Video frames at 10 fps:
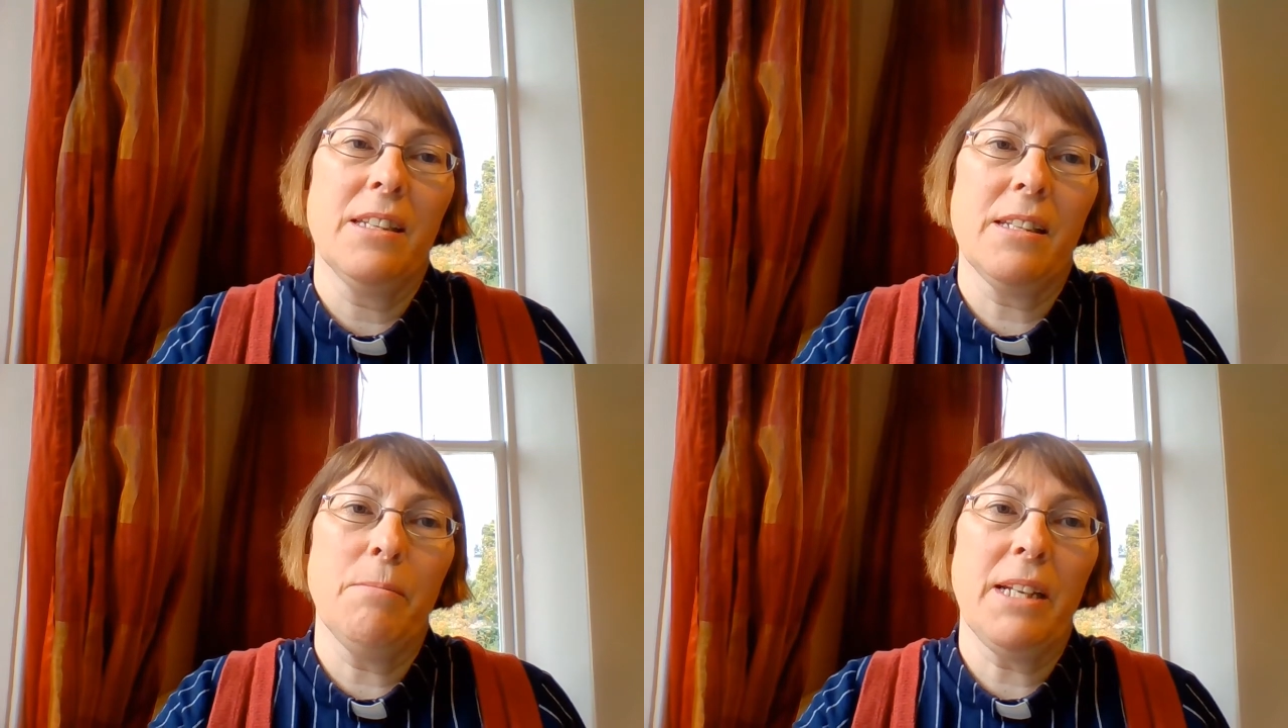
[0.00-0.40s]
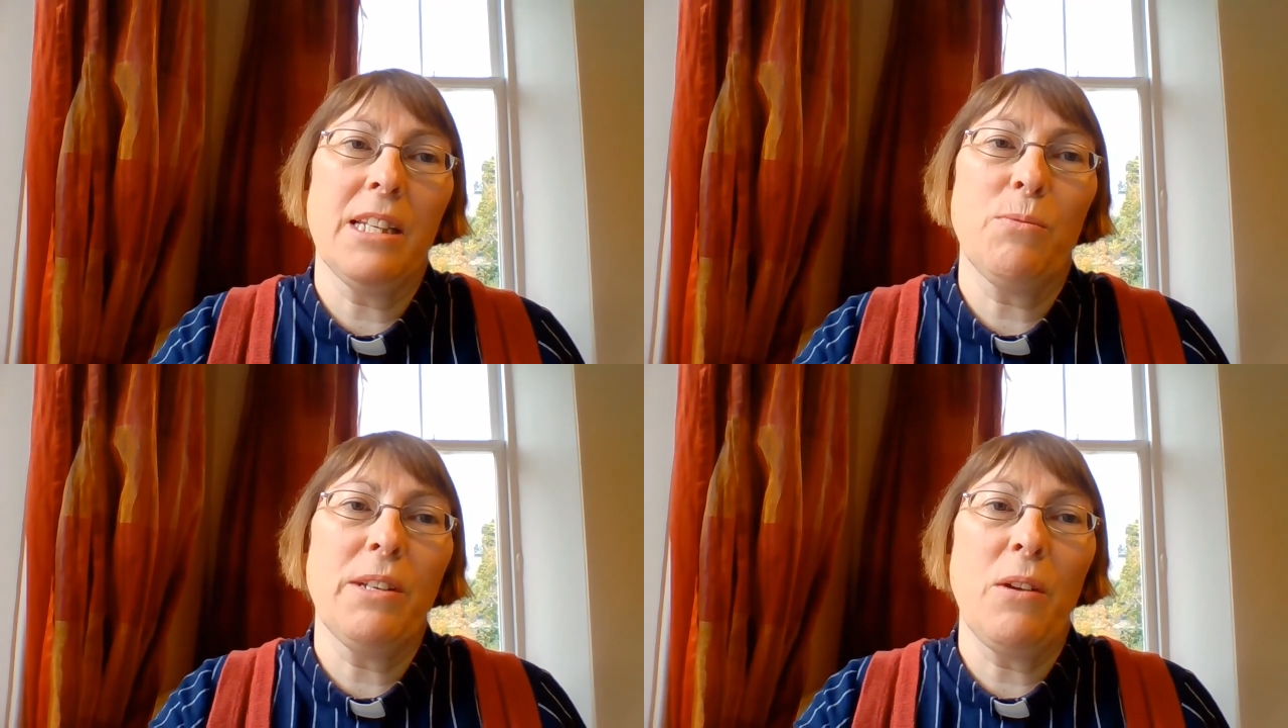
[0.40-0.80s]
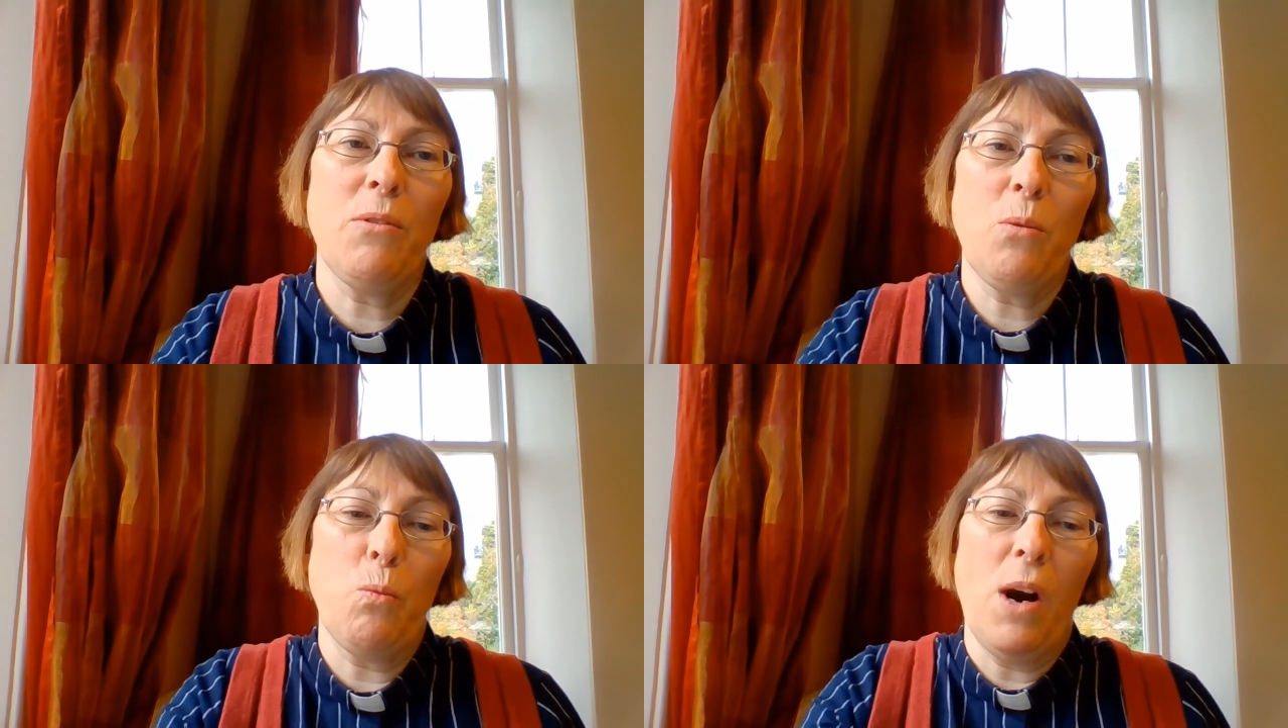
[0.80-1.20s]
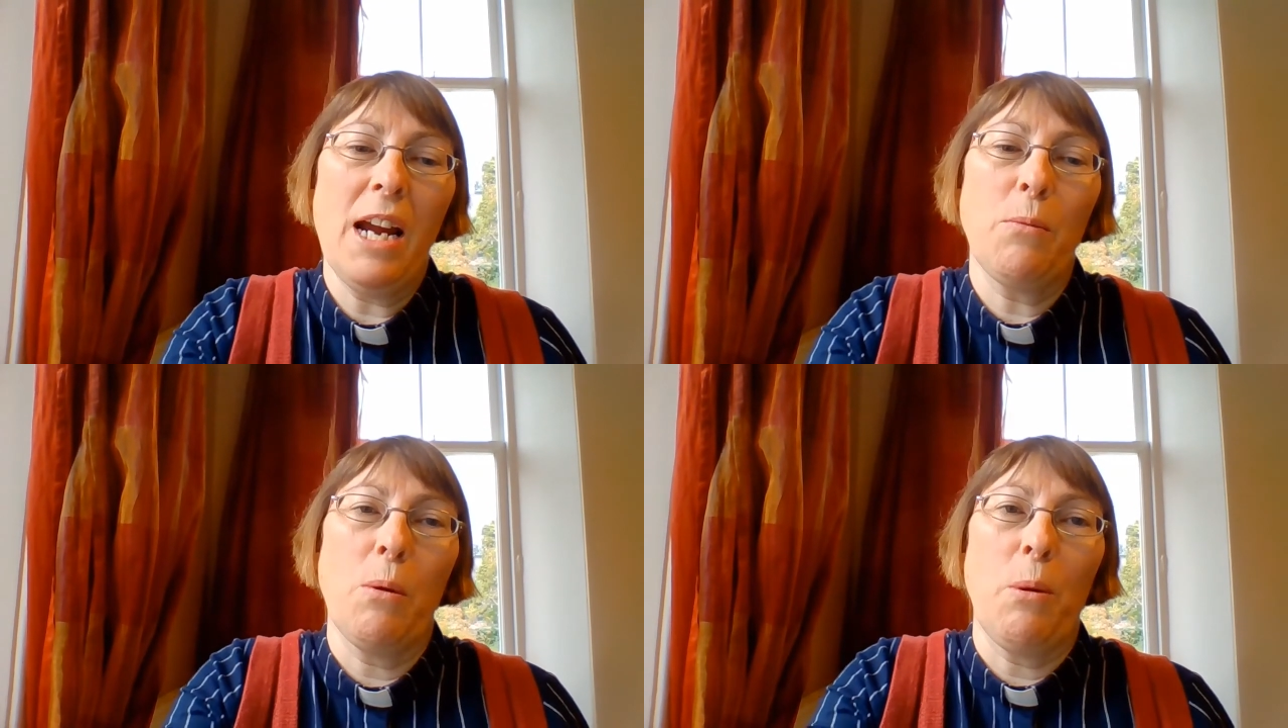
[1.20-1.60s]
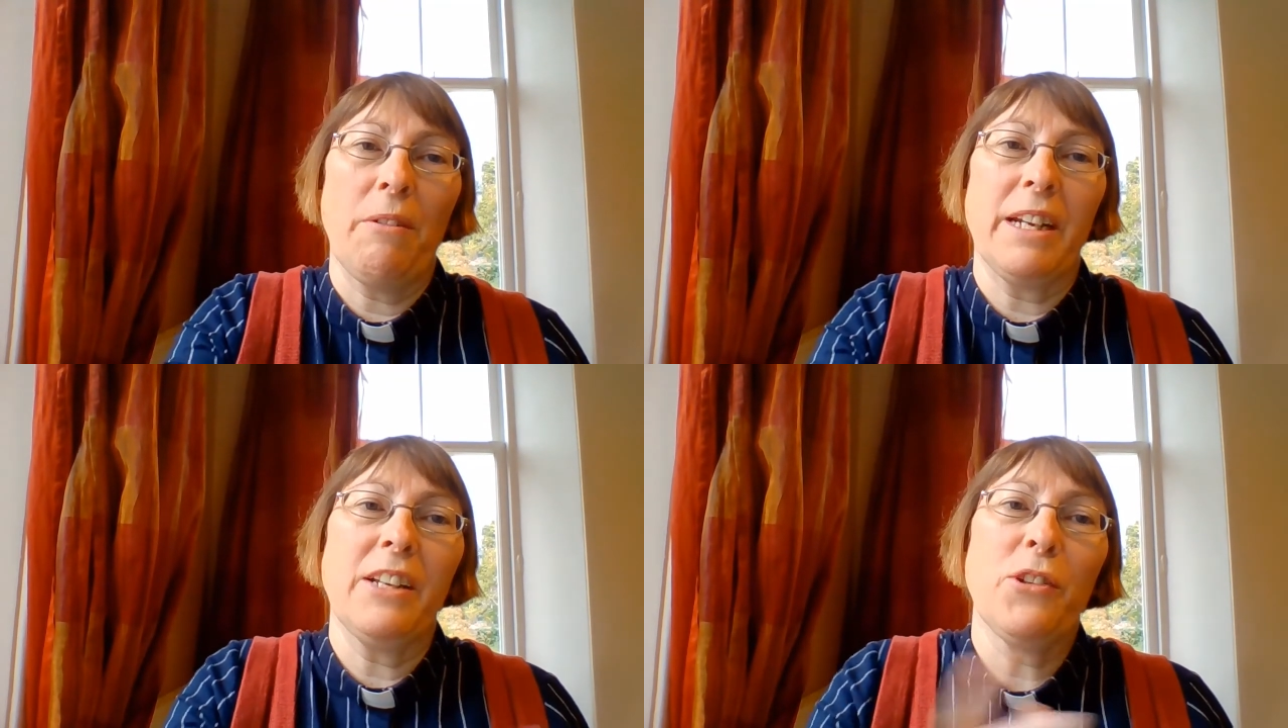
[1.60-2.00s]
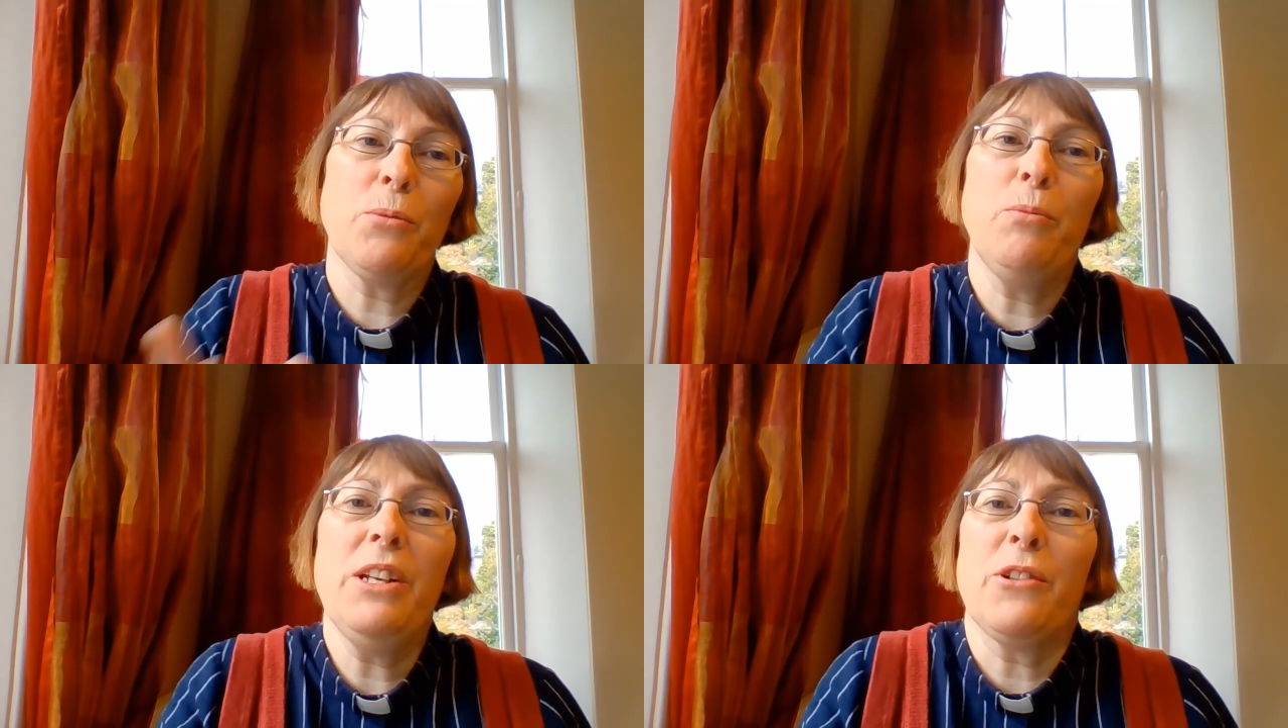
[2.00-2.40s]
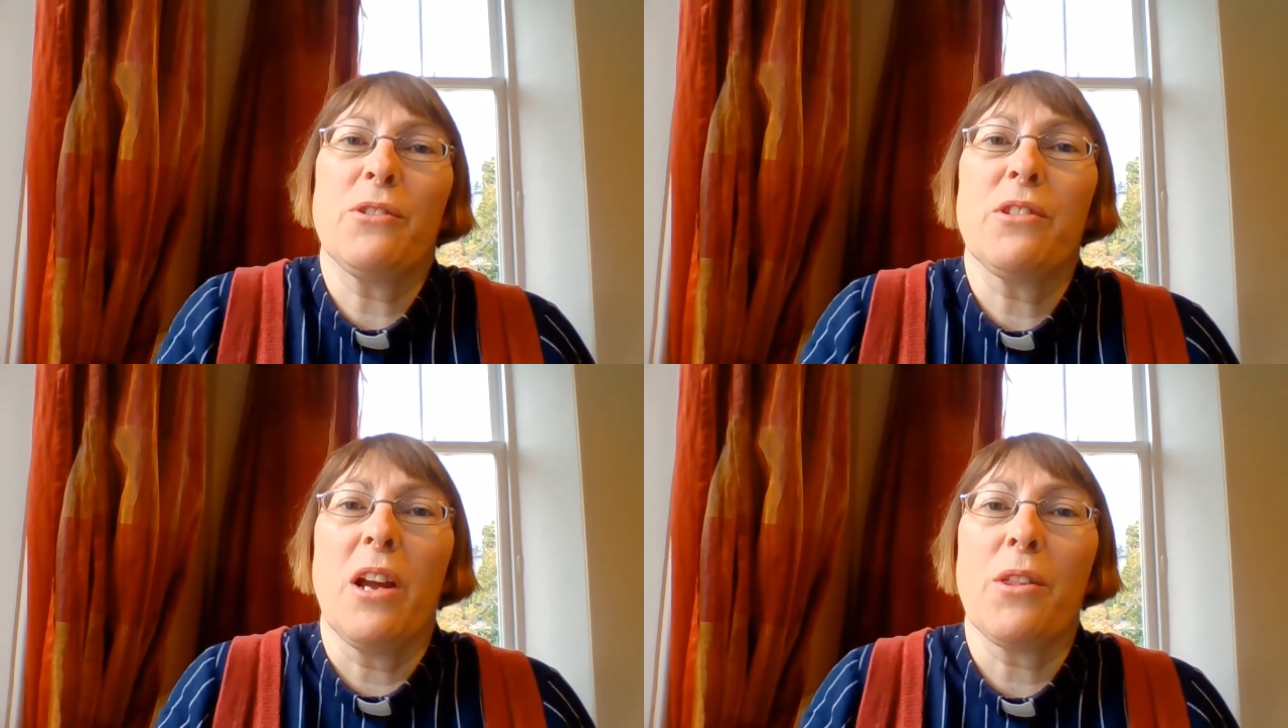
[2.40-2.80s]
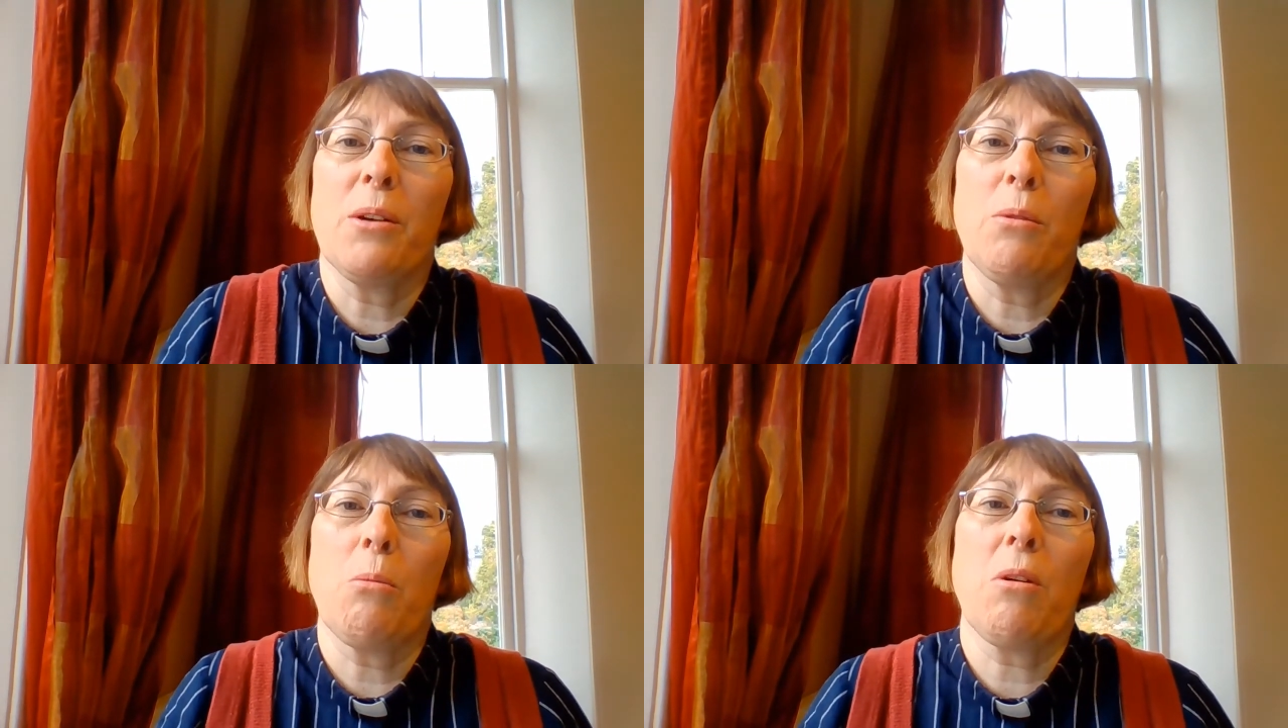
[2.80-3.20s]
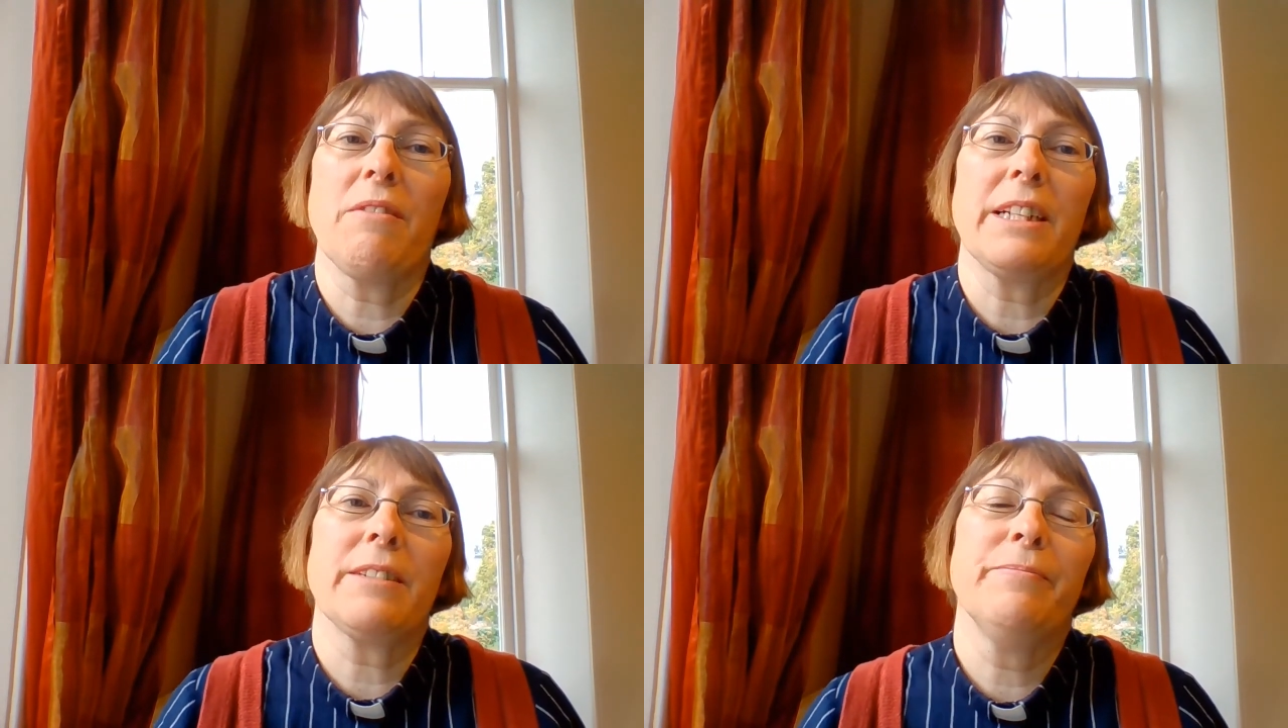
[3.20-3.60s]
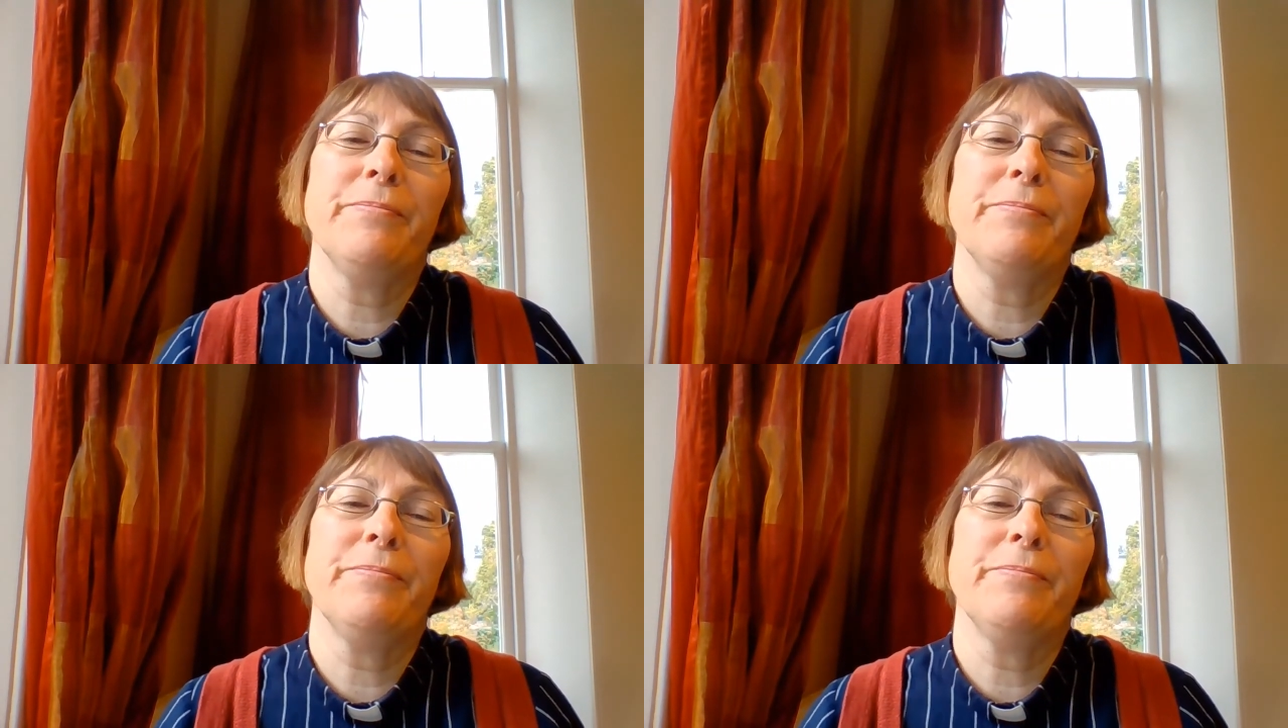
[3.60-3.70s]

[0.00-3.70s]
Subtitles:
Sometimes we don't know why we're worrying, we just know that we're worried.